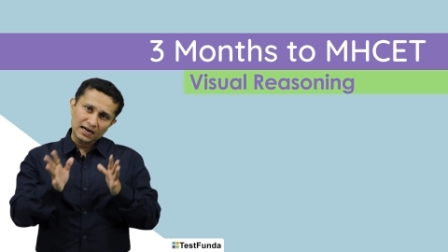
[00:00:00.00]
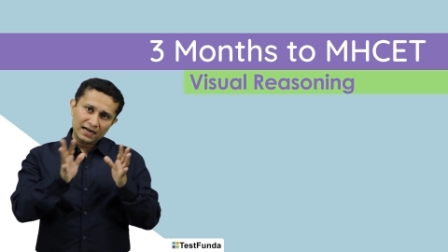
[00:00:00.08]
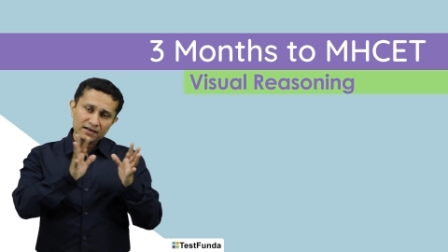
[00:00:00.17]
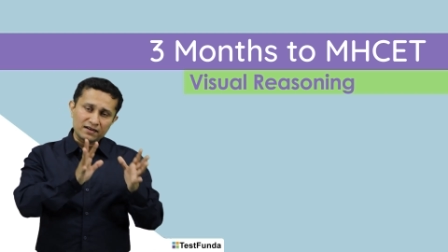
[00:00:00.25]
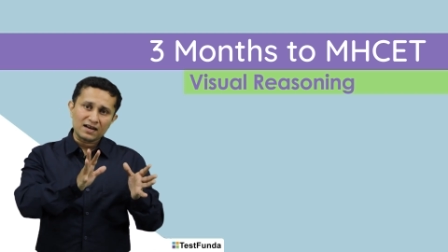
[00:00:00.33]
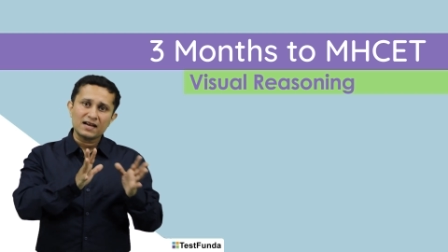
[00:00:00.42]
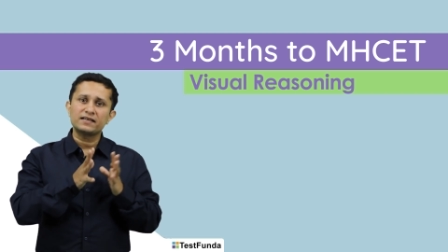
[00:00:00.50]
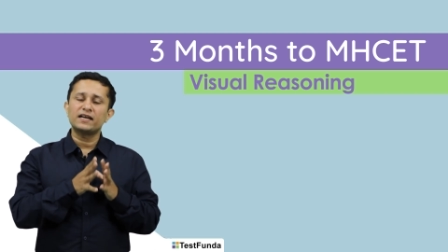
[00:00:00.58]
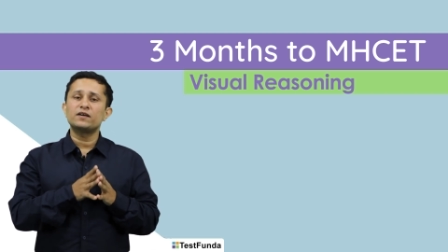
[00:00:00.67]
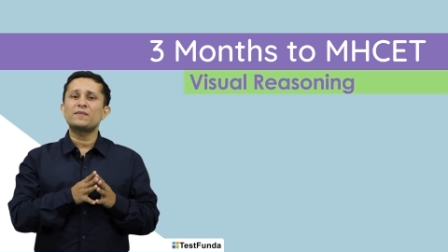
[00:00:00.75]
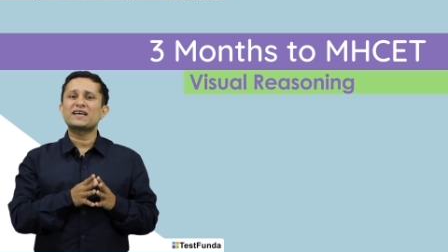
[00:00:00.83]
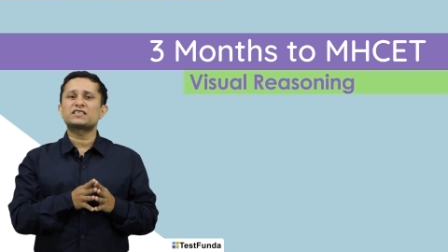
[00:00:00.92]
and try and
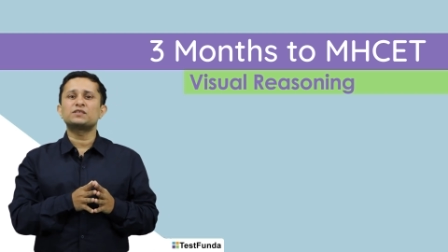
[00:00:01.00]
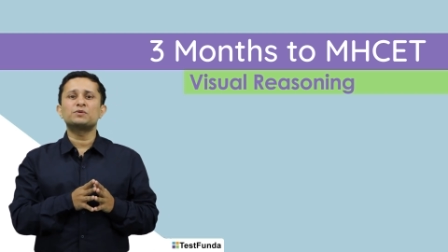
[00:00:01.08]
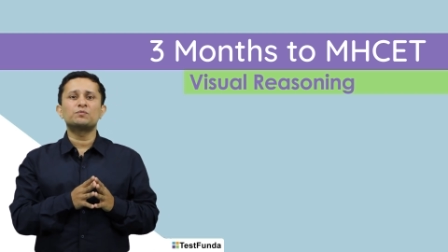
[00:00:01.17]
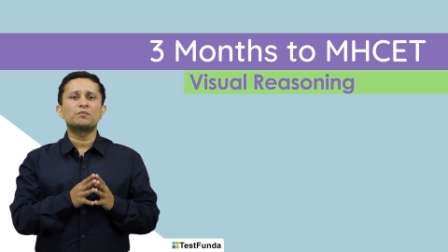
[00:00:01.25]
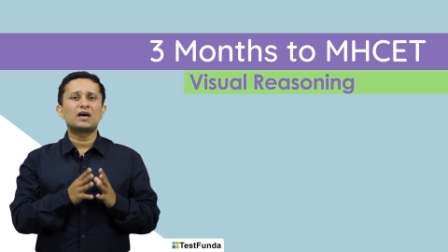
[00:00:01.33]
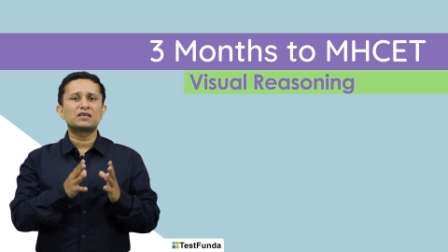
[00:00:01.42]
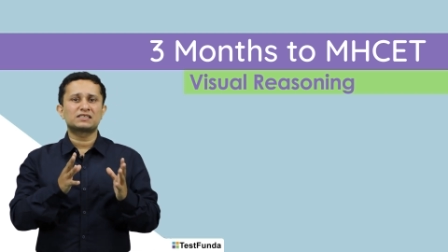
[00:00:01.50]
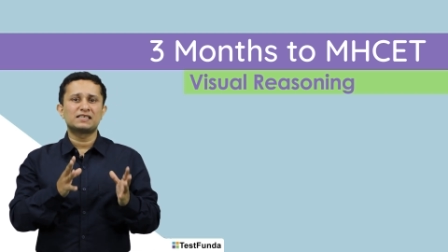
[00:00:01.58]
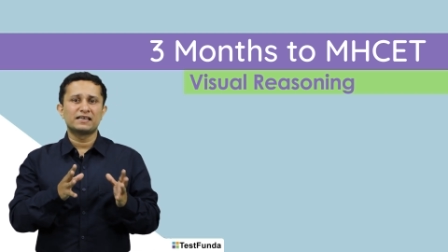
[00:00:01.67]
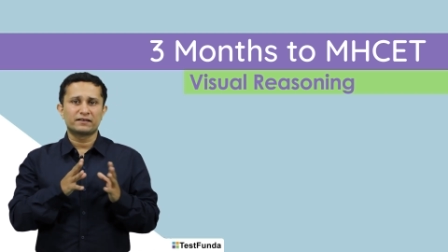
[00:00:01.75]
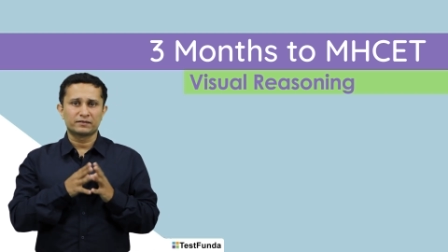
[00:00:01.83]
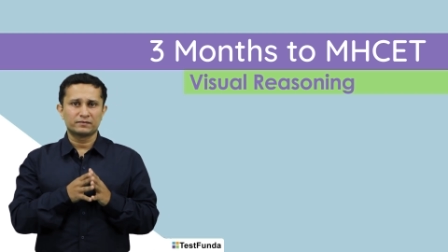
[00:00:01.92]
get maximum marks
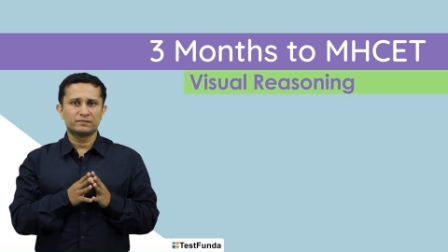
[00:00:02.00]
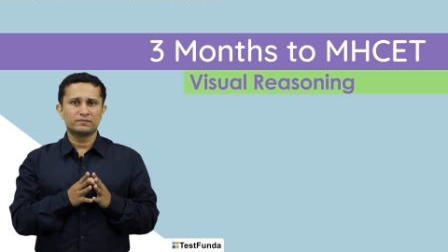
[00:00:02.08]
there.